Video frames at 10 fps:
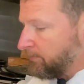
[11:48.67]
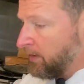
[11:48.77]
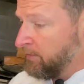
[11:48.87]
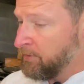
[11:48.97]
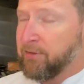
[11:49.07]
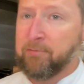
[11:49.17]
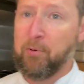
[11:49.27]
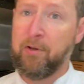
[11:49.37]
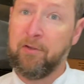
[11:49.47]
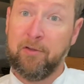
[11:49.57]
Even at this
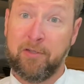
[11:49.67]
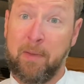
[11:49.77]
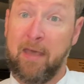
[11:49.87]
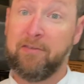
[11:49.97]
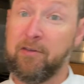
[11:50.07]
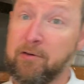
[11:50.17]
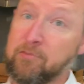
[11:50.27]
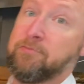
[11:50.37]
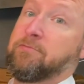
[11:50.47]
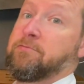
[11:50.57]
point, a little
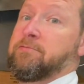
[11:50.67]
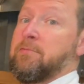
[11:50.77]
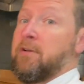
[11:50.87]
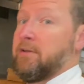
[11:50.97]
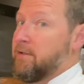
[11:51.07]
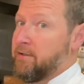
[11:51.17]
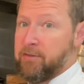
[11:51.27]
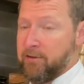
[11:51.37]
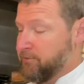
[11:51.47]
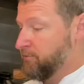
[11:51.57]
Tabasco,
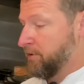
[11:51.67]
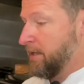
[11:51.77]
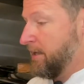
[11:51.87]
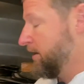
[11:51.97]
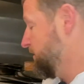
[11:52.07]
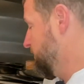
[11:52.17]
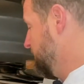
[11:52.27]
anything else you want to add.